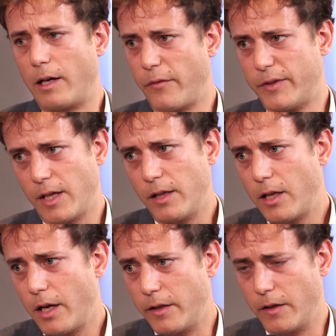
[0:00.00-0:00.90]
artificial
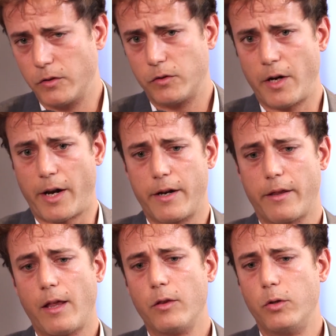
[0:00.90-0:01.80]
intelligence rather
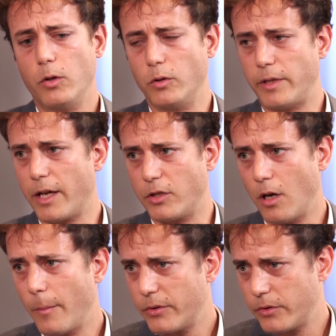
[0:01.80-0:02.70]
than to take
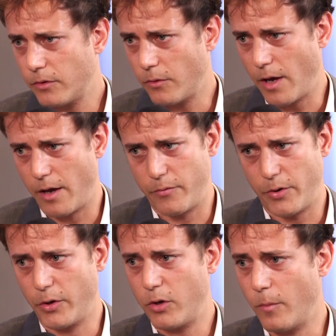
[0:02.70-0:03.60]
jobs mm -hmm.
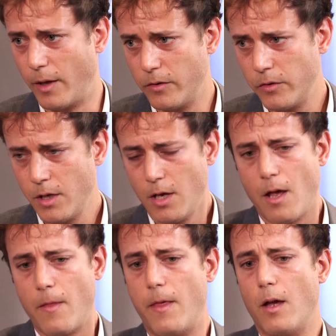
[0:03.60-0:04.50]
from humans
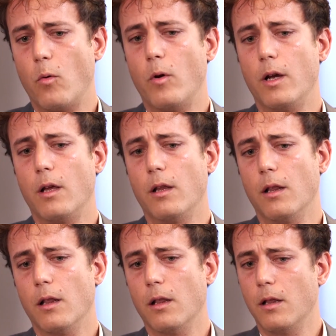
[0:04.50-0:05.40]
they
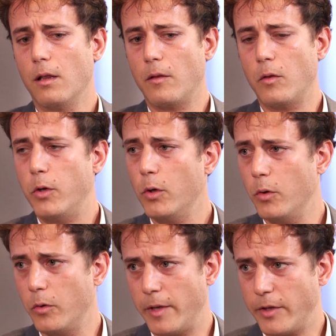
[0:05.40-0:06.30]
will
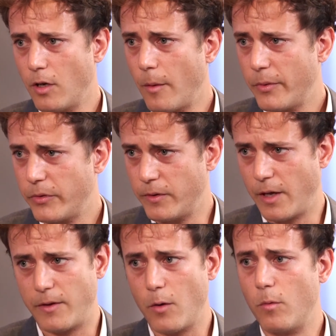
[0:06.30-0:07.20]
do the jobs
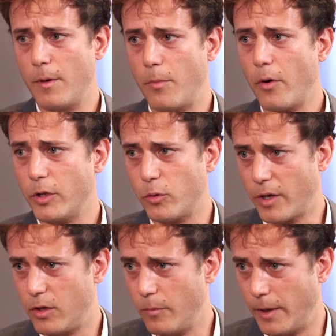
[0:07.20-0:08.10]
that they will be boring to
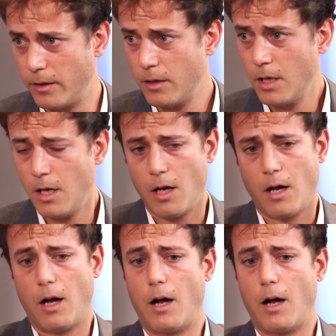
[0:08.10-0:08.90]
a human. Mm -hmm.